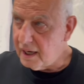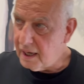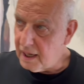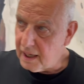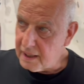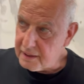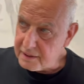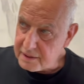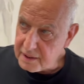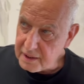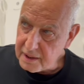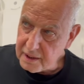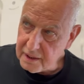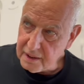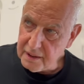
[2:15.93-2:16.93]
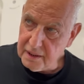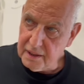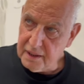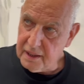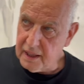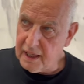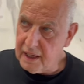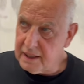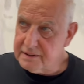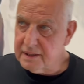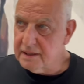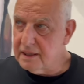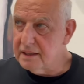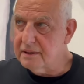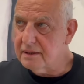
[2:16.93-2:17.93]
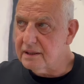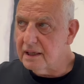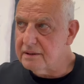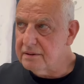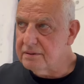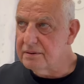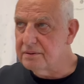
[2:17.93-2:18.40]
And to